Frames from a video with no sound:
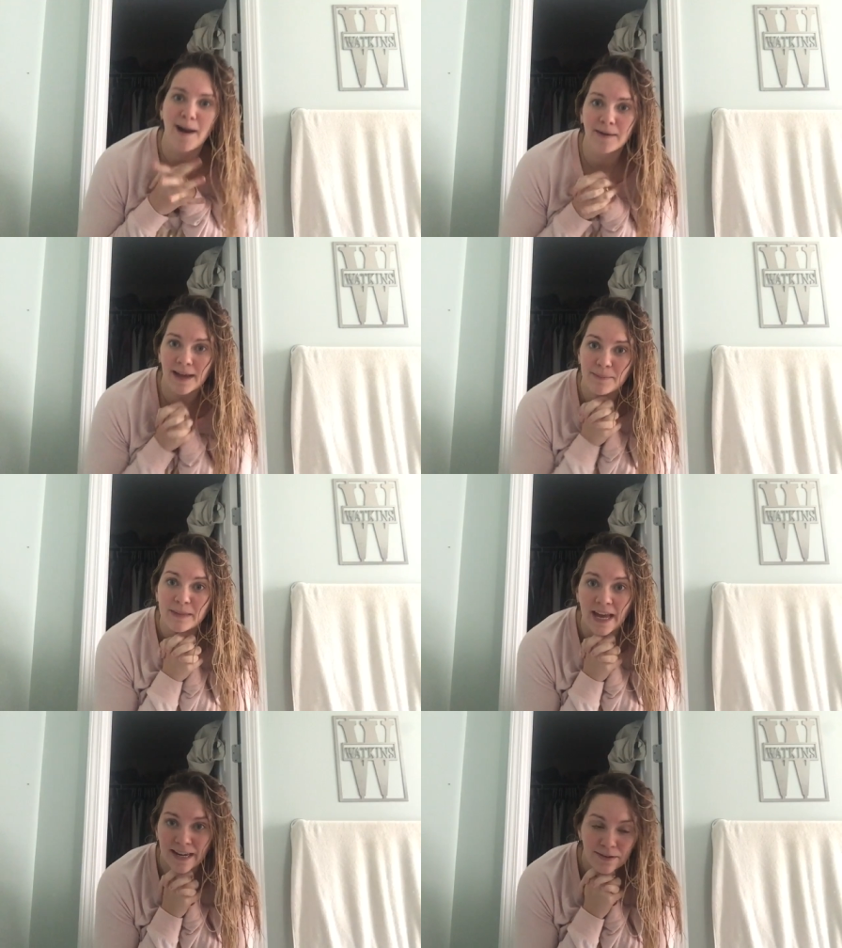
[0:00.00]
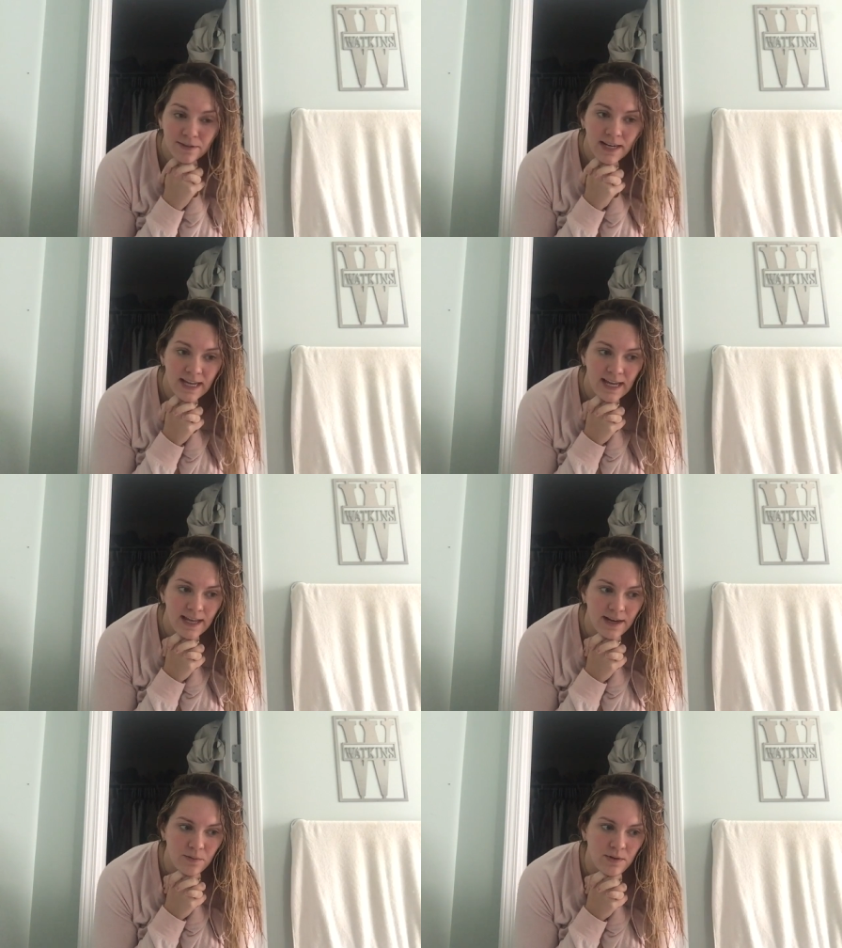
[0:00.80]
Okay, I'm getting ready
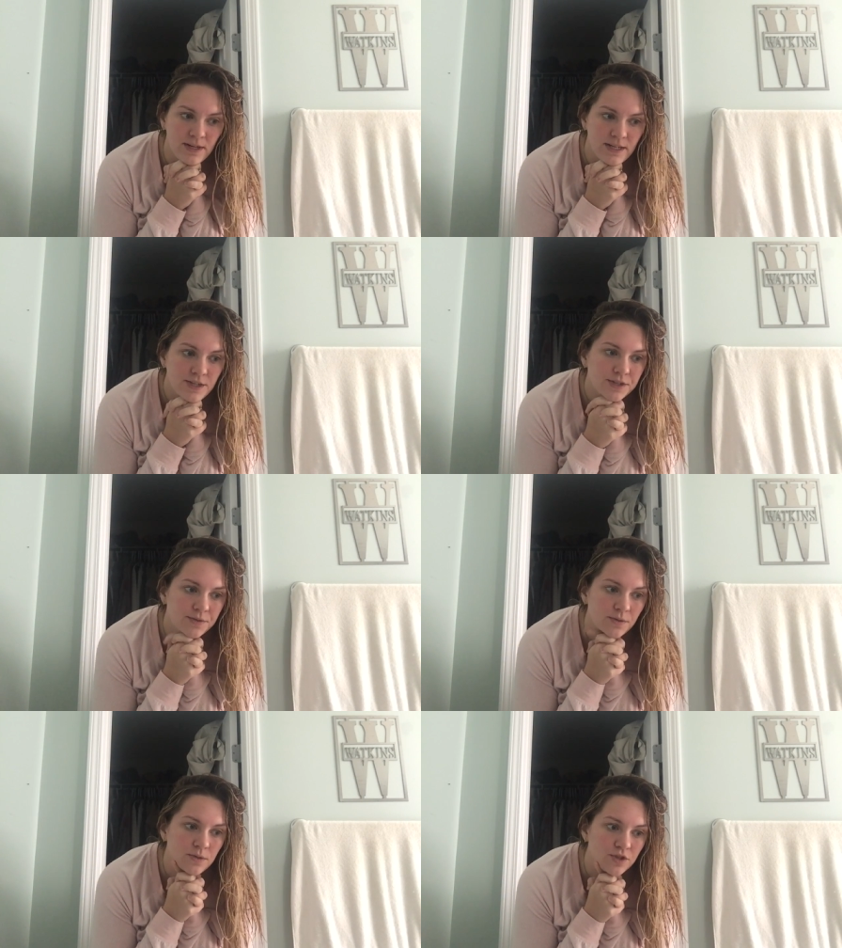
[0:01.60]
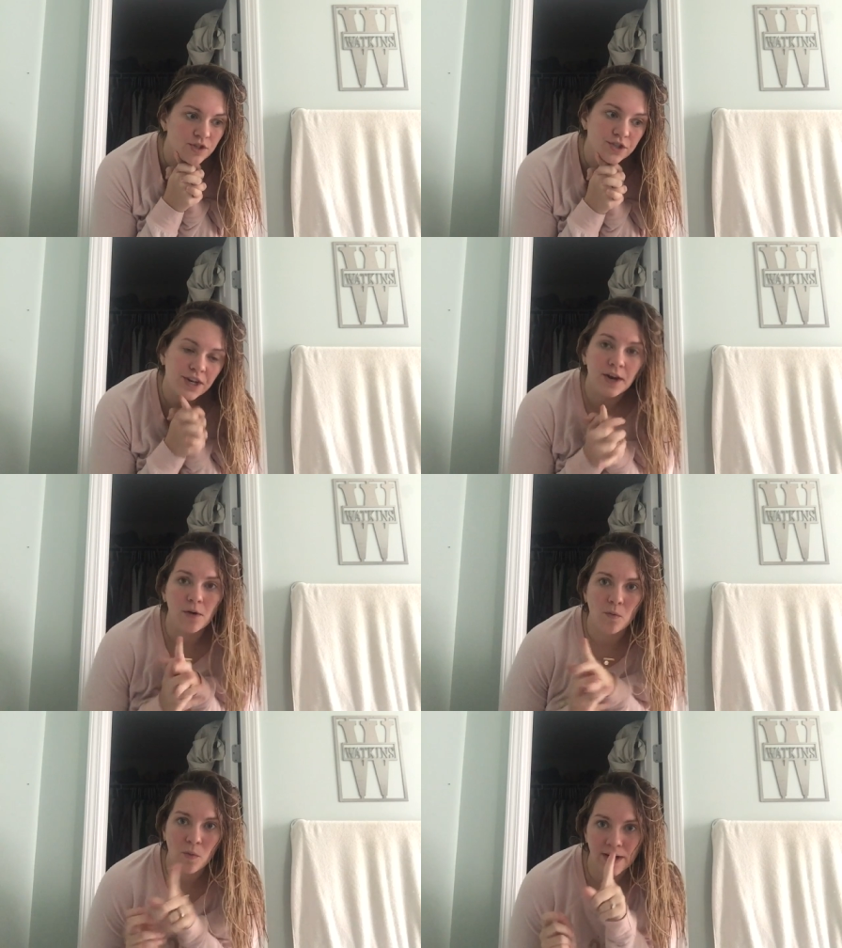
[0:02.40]
and I wanted to just share
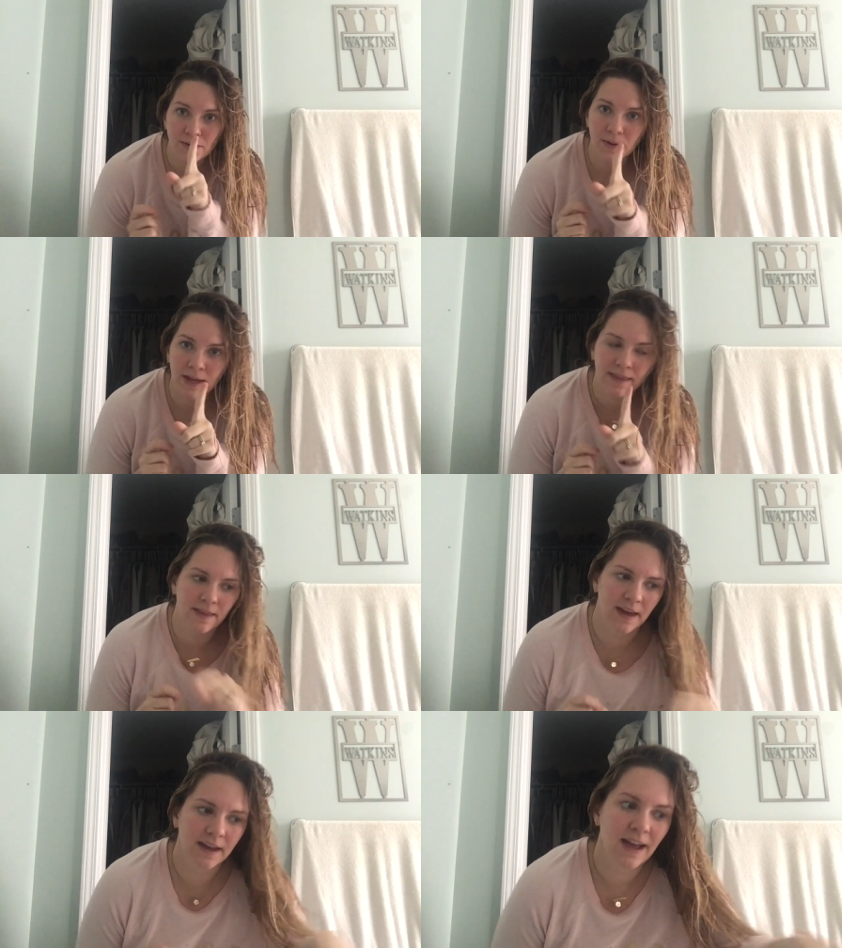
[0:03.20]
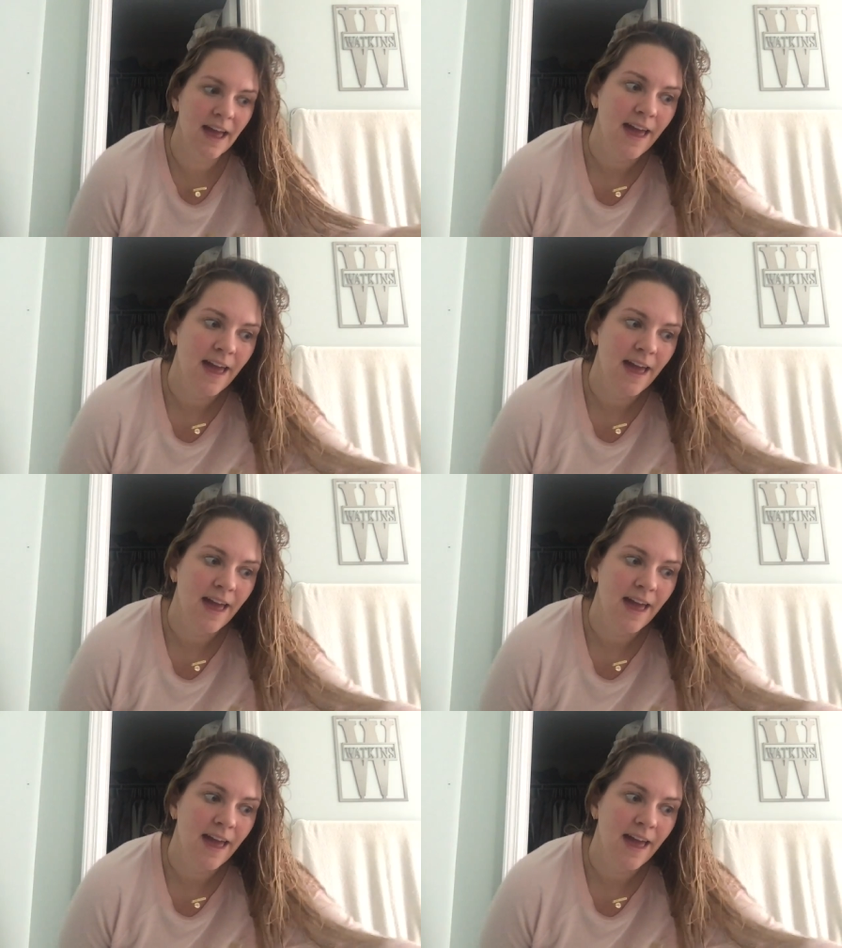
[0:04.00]
one quick thing.